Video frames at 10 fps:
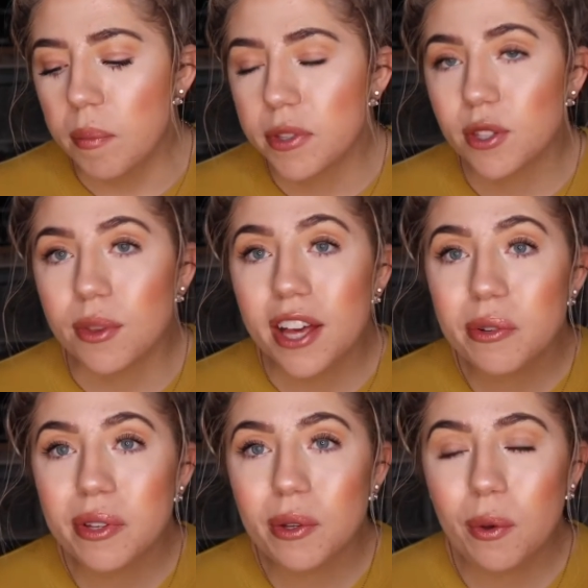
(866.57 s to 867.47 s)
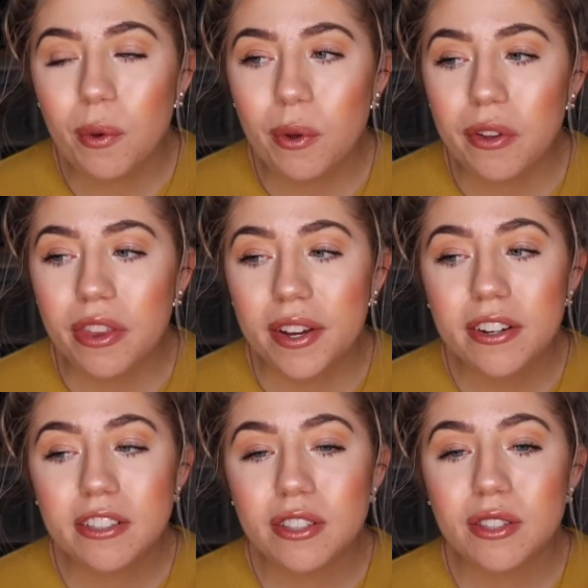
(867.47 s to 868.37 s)
So that's really cool.
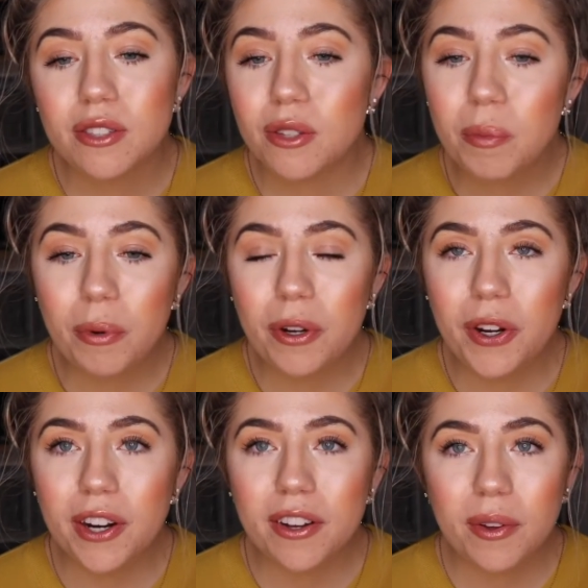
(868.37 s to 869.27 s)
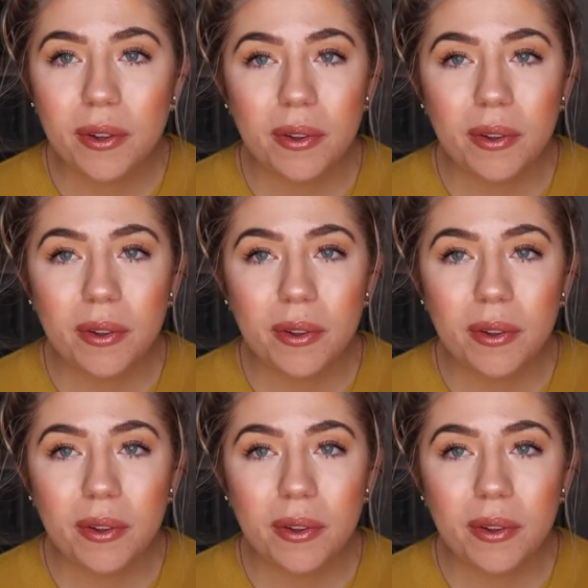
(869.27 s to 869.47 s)
They're super